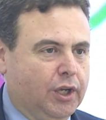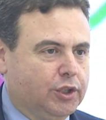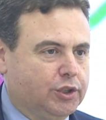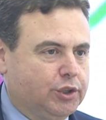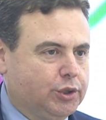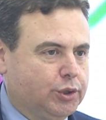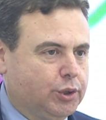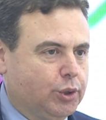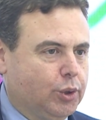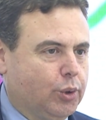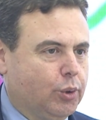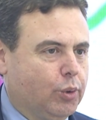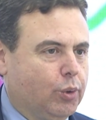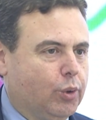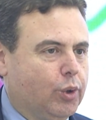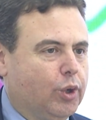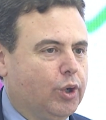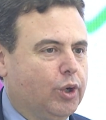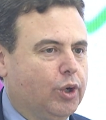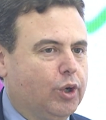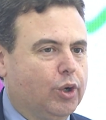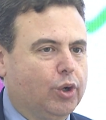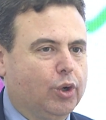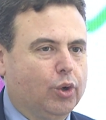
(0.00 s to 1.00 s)

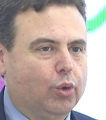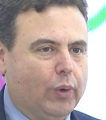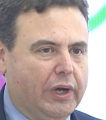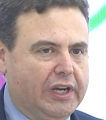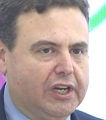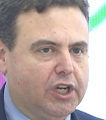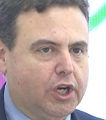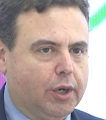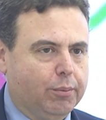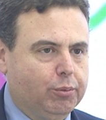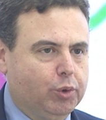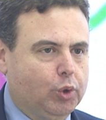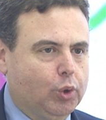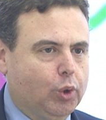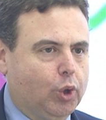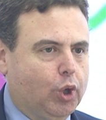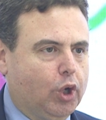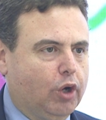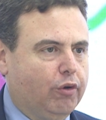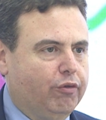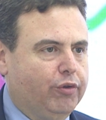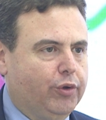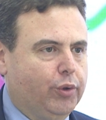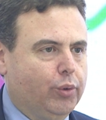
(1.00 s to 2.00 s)
So welcome to
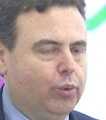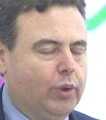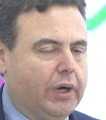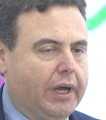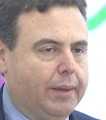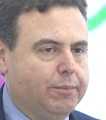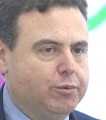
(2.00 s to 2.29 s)
all of you.